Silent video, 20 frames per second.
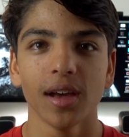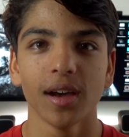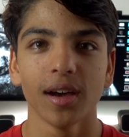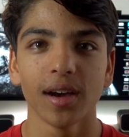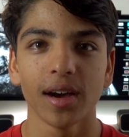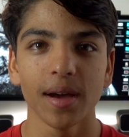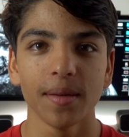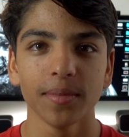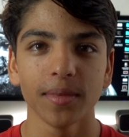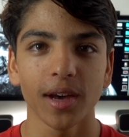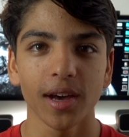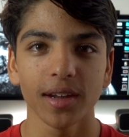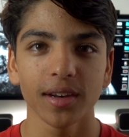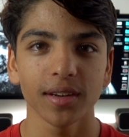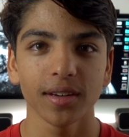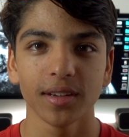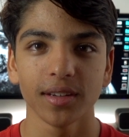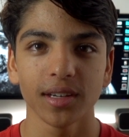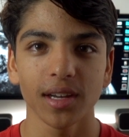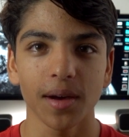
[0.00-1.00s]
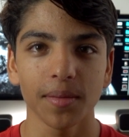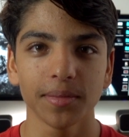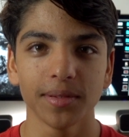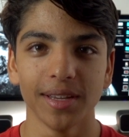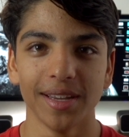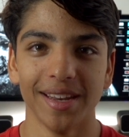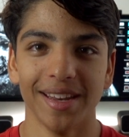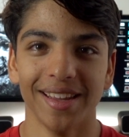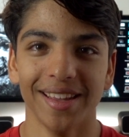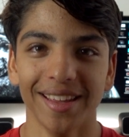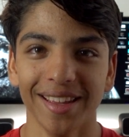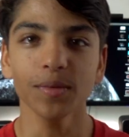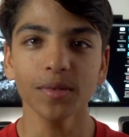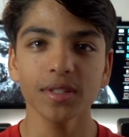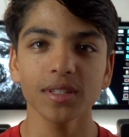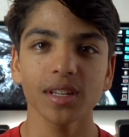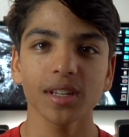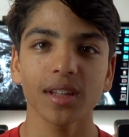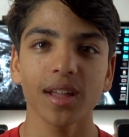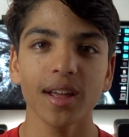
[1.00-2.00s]
I'm not adopted. When was the
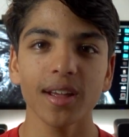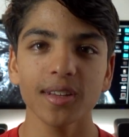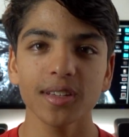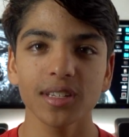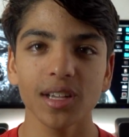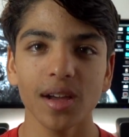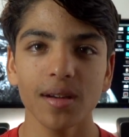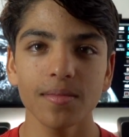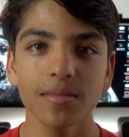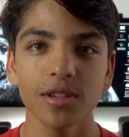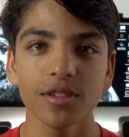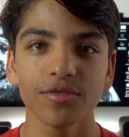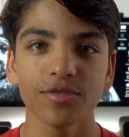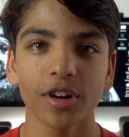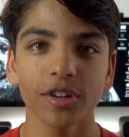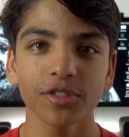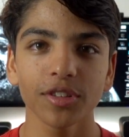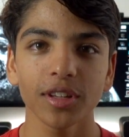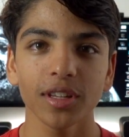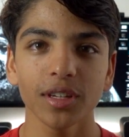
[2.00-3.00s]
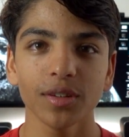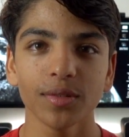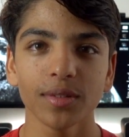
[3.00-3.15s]
last time you felt that you